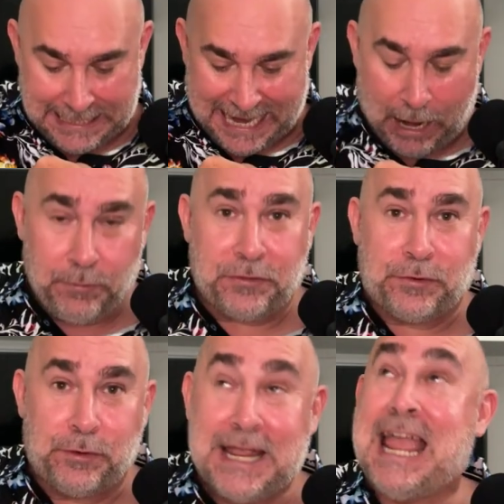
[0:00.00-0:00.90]
Down to
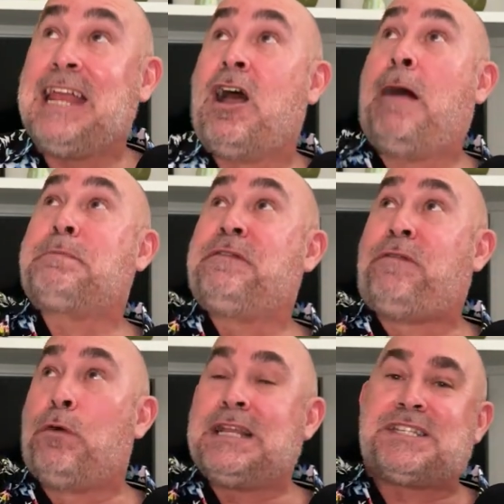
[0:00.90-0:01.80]
38, up to
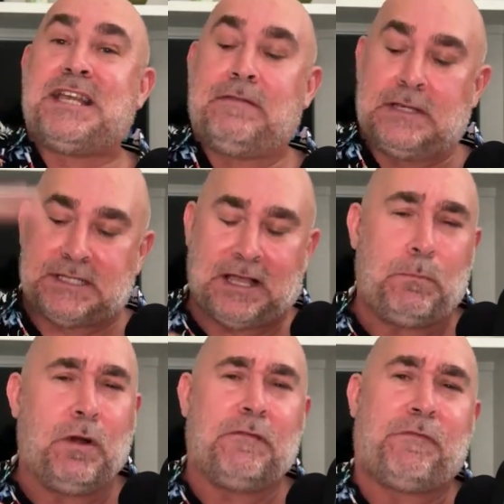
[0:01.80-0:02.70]
47,
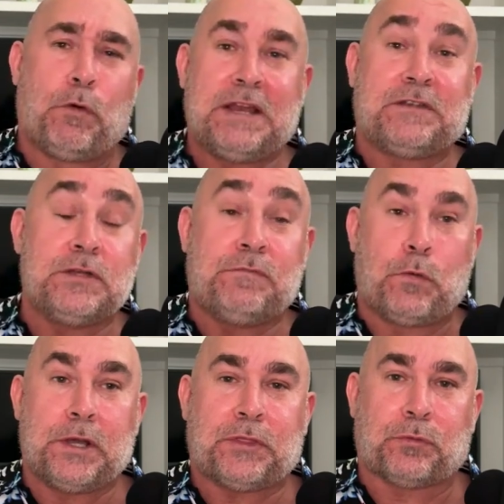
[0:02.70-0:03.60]
somewhere 42,
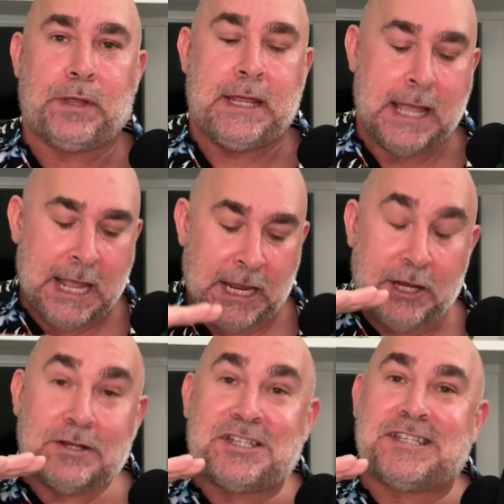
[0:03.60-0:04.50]
43.
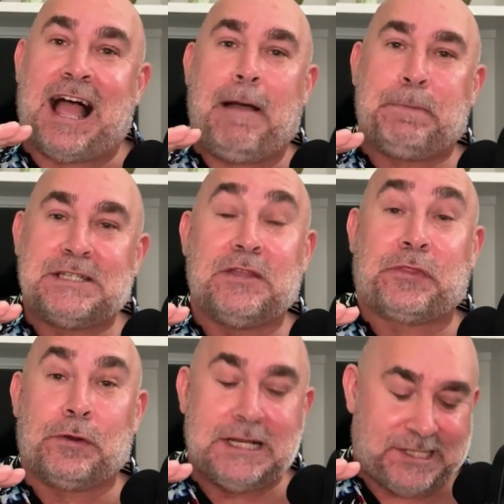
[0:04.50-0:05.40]
Your stop is at
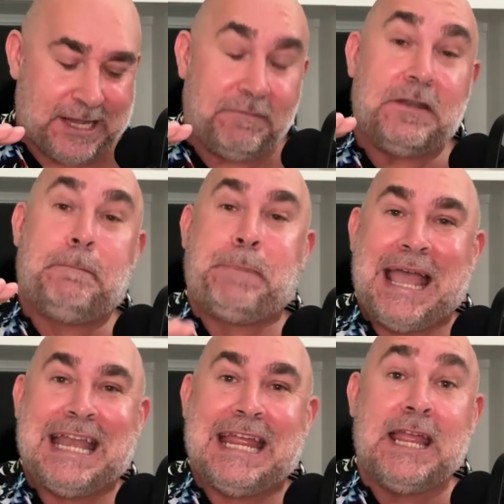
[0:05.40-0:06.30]
37, a
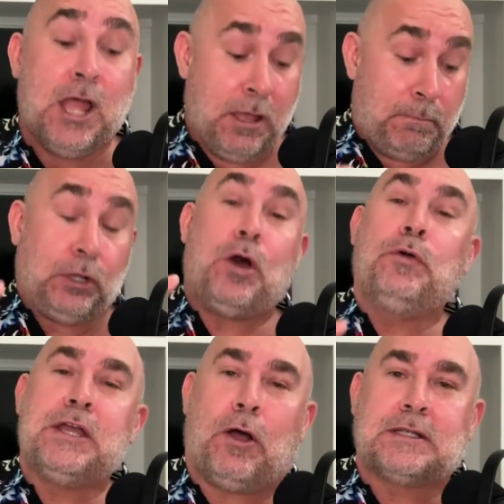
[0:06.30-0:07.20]
penny
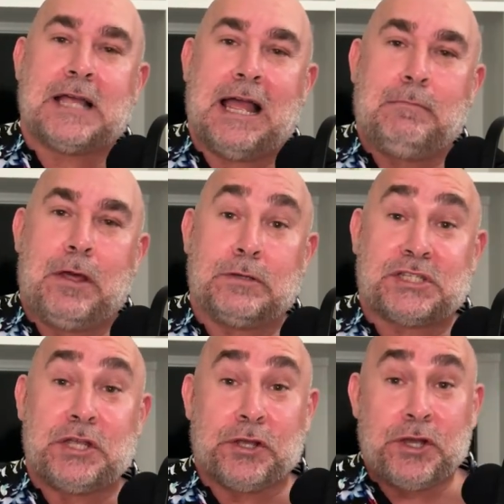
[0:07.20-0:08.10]
below the all-time low.
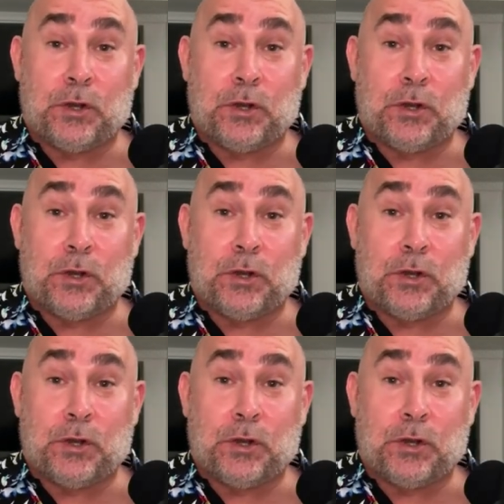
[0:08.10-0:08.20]
So you're